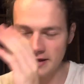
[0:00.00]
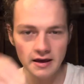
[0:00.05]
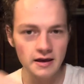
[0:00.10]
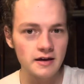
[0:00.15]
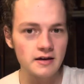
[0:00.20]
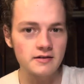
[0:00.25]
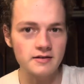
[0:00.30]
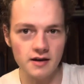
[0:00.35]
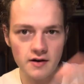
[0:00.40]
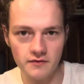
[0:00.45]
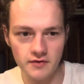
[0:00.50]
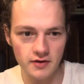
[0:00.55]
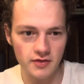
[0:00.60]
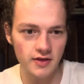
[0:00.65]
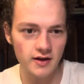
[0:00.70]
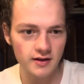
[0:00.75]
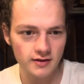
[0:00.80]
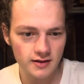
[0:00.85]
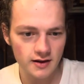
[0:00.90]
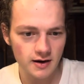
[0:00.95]
is
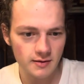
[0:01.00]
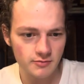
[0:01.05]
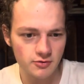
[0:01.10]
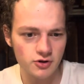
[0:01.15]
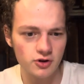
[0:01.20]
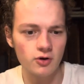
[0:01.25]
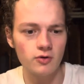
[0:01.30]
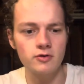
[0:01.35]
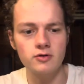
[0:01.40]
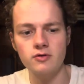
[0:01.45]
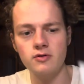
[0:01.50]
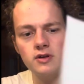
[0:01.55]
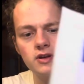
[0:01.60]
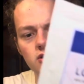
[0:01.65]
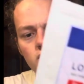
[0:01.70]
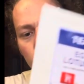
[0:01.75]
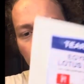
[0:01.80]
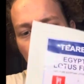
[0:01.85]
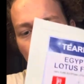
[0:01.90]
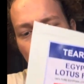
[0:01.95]
everything that I'm showing you
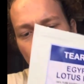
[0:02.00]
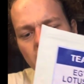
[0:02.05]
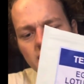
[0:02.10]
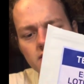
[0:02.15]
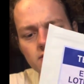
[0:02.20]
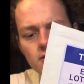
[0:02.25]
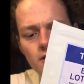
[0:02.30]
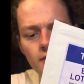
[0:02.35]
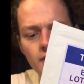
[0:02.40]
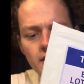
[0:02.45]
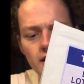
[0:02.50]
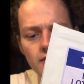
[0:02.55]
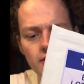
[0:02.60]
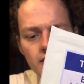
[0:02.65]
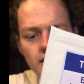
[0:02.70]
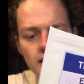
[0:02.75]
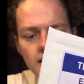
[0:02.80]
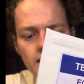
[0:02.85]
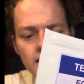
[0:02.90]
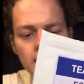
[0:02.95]
here. This, on the other
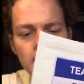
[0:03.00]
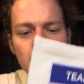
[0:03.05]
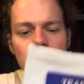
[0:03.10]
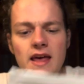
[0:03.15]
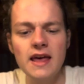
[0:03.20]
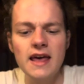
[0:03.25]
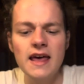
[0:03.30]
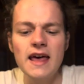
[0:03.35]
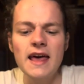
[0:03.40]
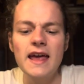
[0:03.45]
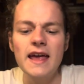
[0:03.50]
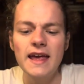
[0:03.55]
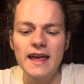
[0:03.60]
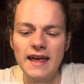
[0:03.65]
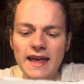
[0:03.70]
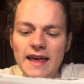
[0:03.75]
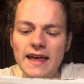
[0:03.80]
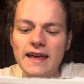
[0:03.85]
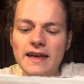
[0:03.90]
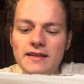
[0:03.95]
hand,
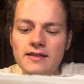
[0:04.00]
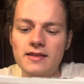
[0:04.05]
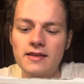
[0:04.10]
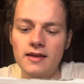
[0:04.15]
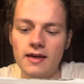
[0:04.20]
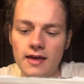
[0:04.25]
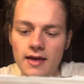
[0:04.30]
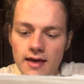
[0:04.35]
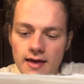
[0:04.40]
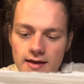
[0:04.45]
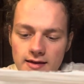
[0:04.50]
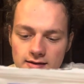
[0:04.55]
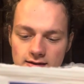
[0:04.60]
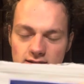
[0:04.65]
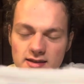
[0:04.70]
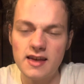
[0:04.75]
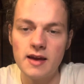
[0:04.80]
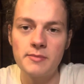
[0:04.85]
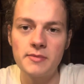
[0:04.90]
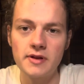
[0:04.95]
is
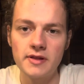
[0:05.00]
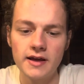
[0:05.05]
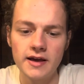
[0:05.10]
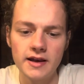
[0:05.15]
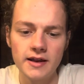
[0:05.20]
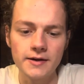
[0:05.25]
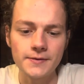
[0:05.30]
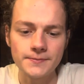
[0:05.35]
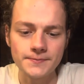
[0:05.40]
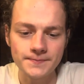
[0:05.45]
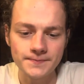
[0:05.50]
stimulating.